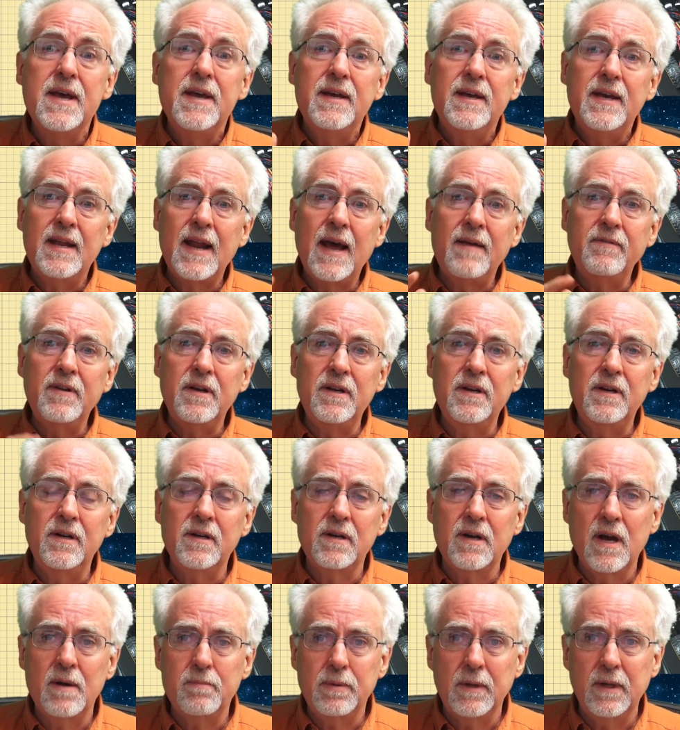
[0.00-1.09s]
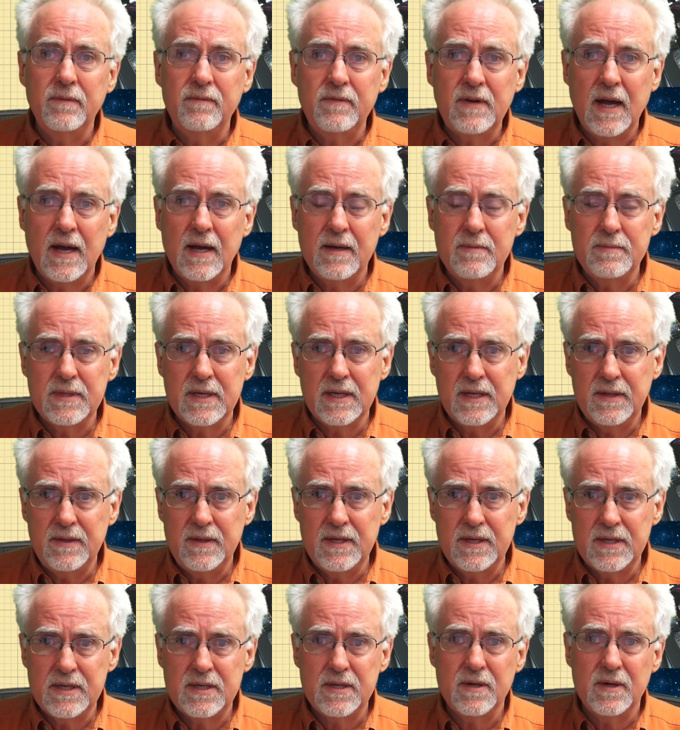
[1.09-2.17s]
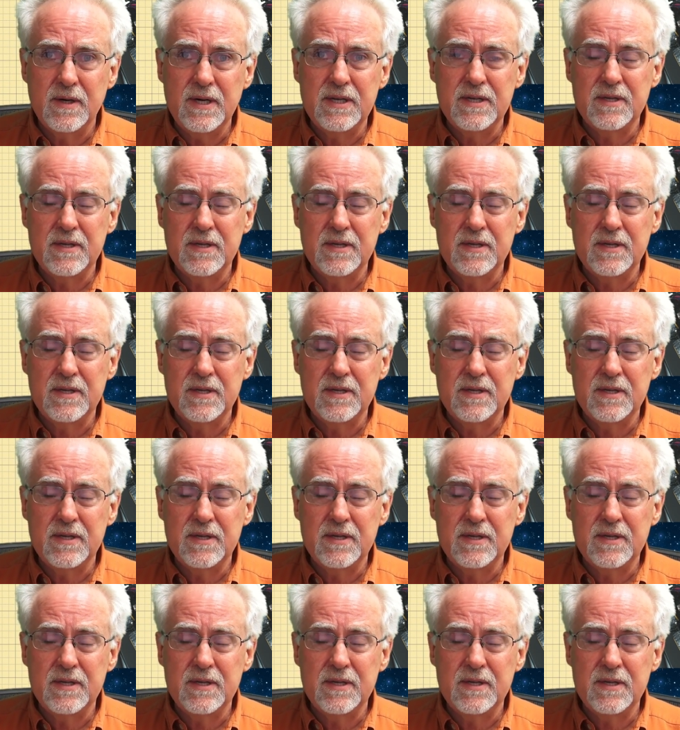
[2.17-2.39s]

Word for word: And I've done it a couple of times in this series.